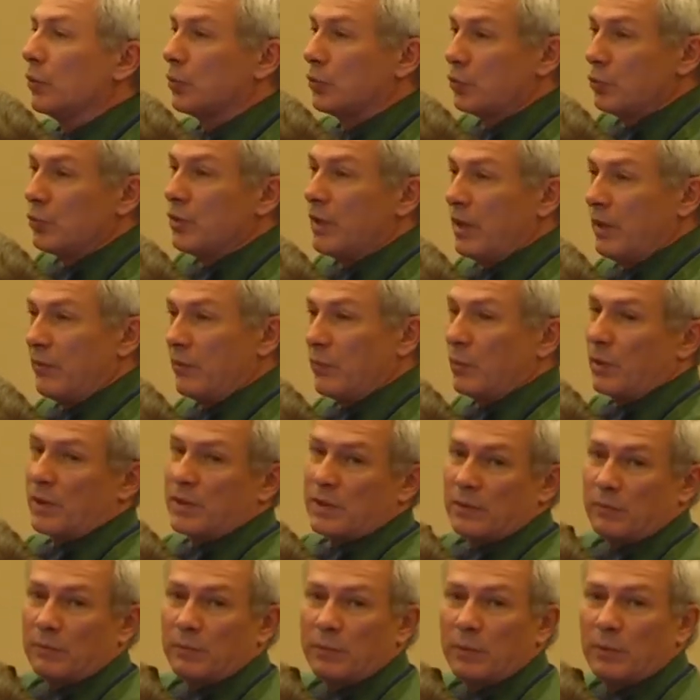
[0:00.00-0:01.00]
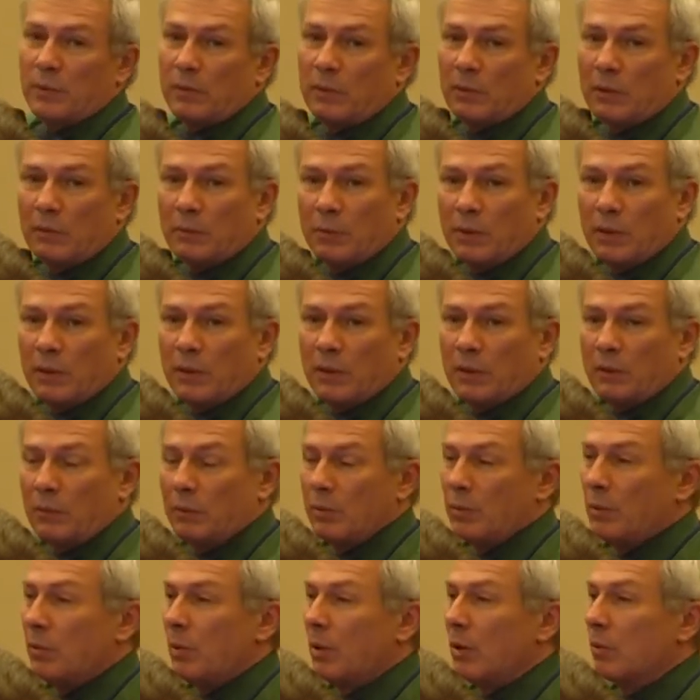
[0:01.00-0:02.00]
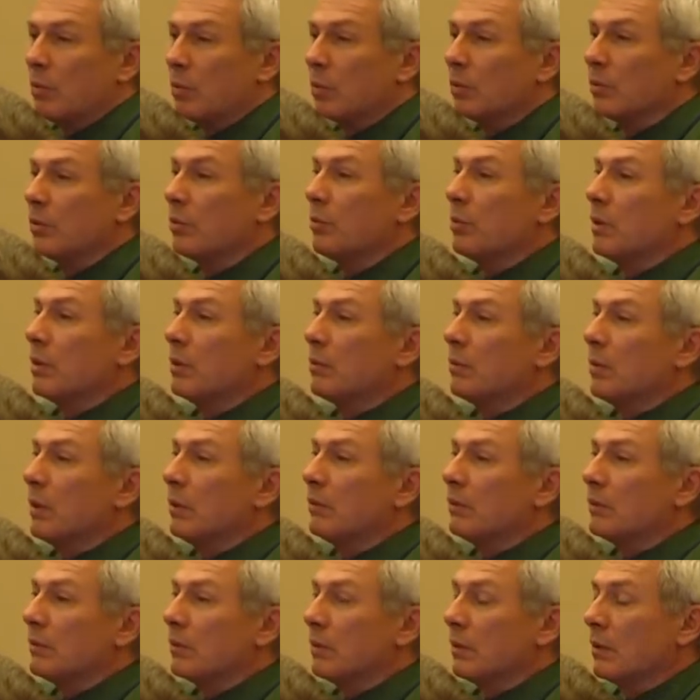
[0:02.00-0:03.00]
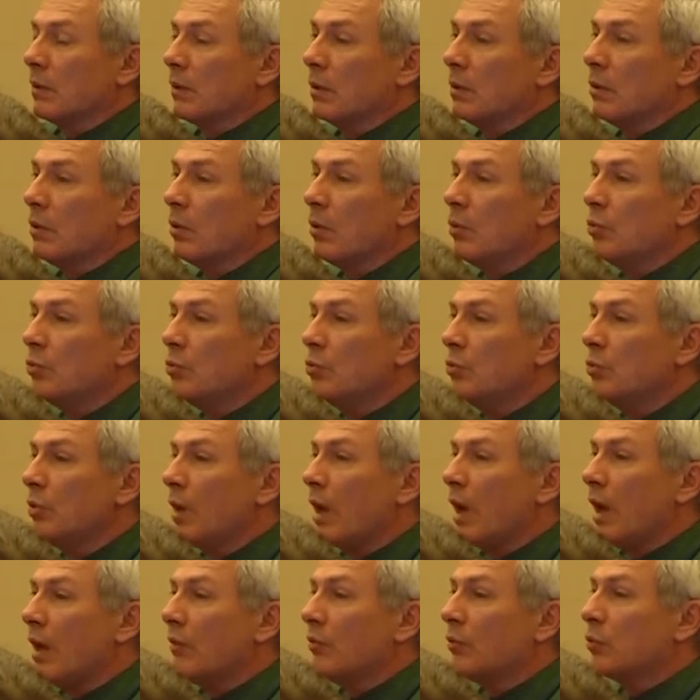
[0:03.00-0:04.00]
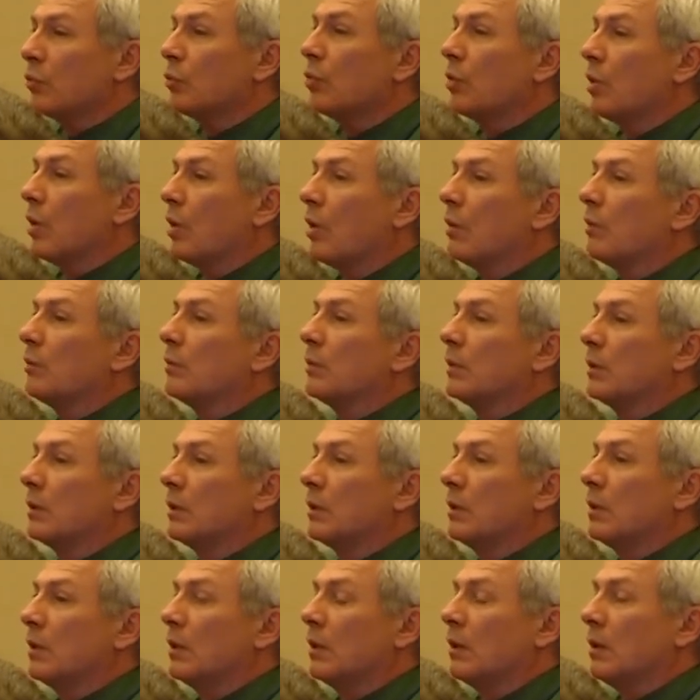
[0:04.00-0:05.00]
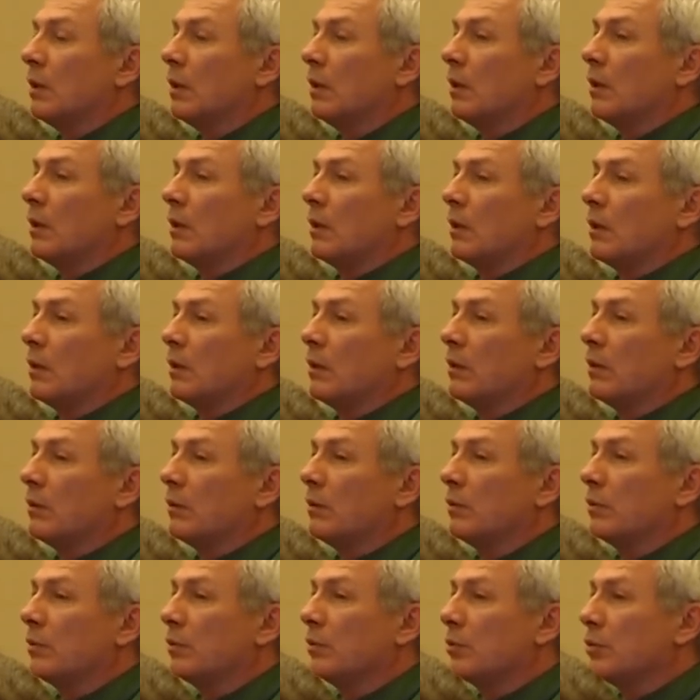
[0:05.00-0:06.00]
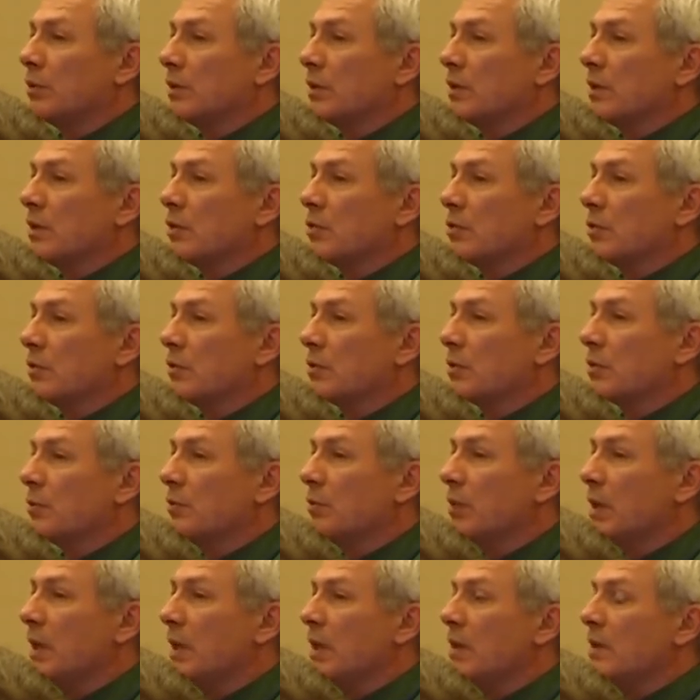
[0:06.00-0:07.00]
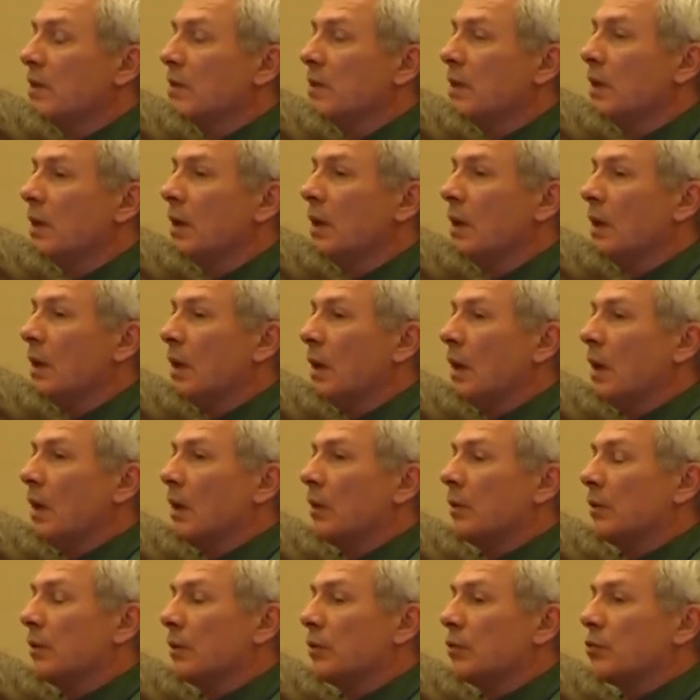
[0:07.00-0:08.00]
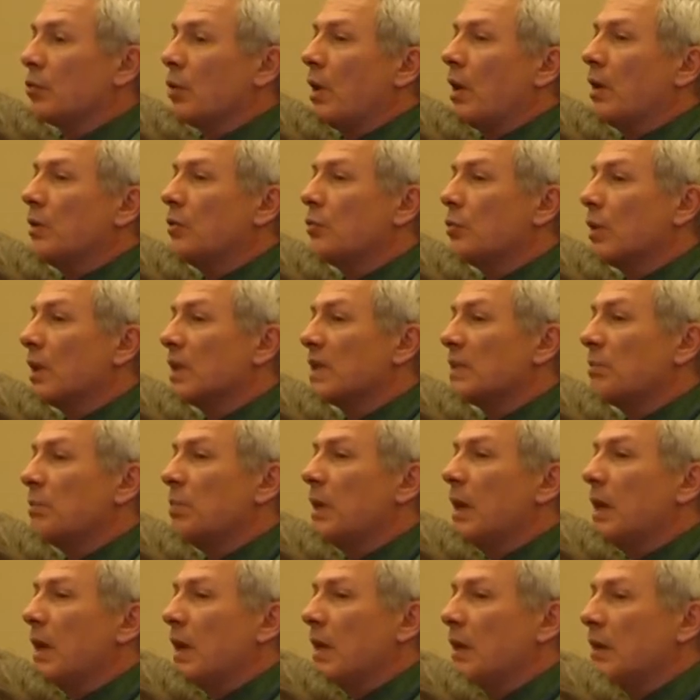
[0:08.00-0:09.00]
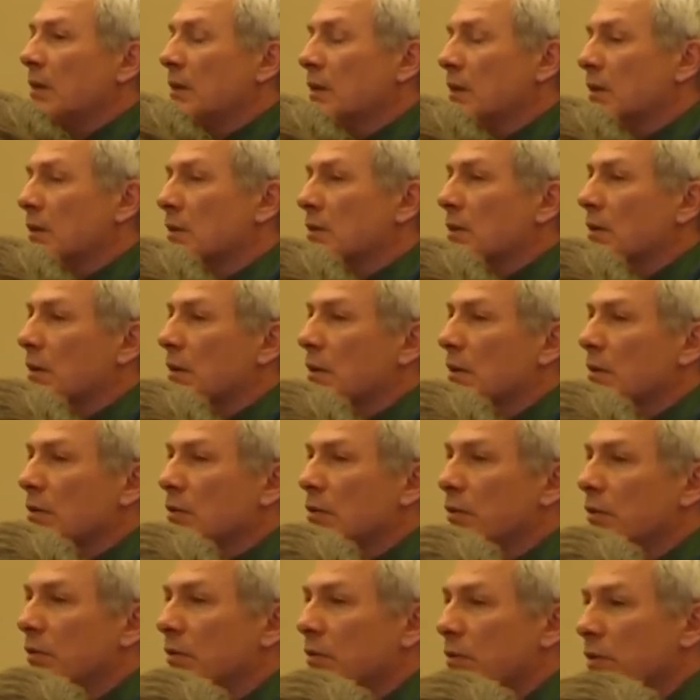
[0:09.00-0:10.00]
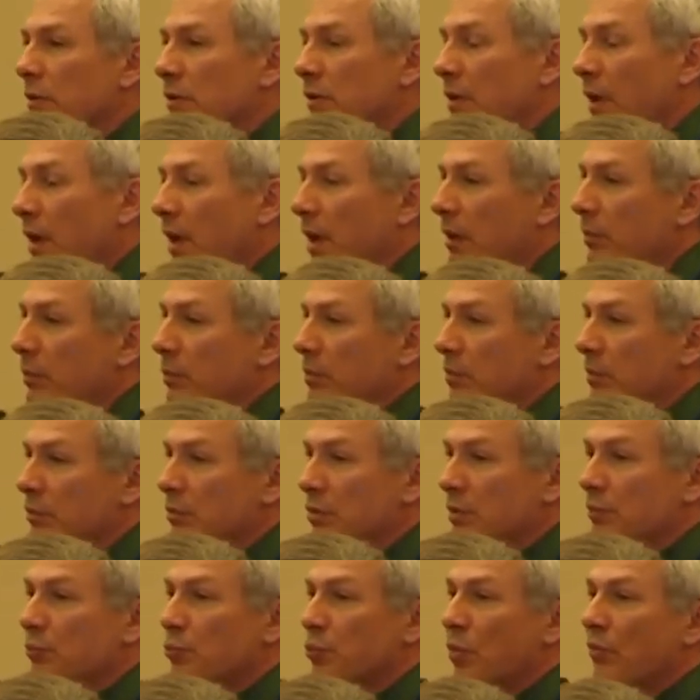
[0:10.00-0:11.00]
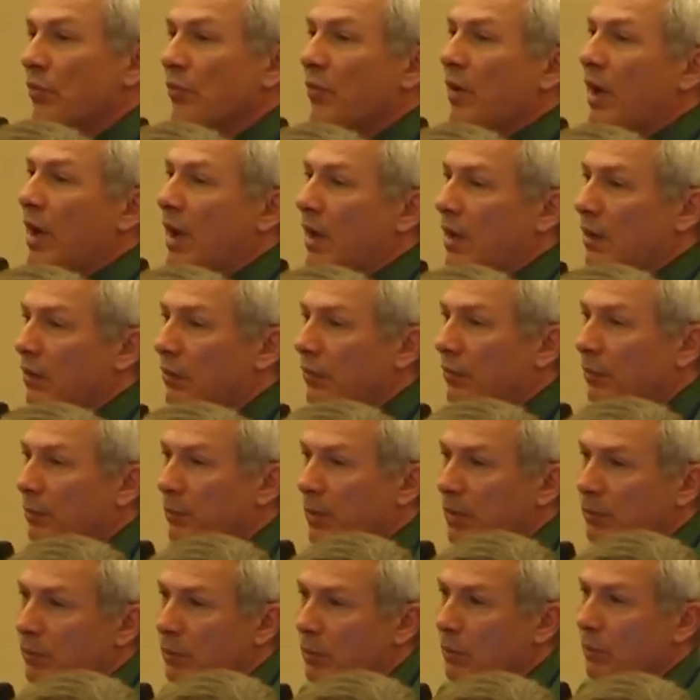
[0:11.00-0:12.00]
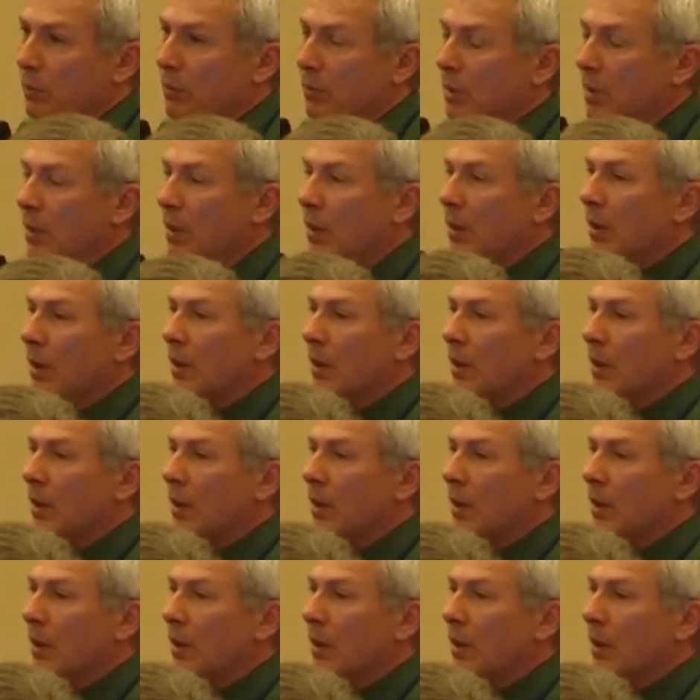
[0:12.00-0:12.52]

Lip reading: for today, for example, we were wondering about who have to come to this session. So please try to explain the profile of people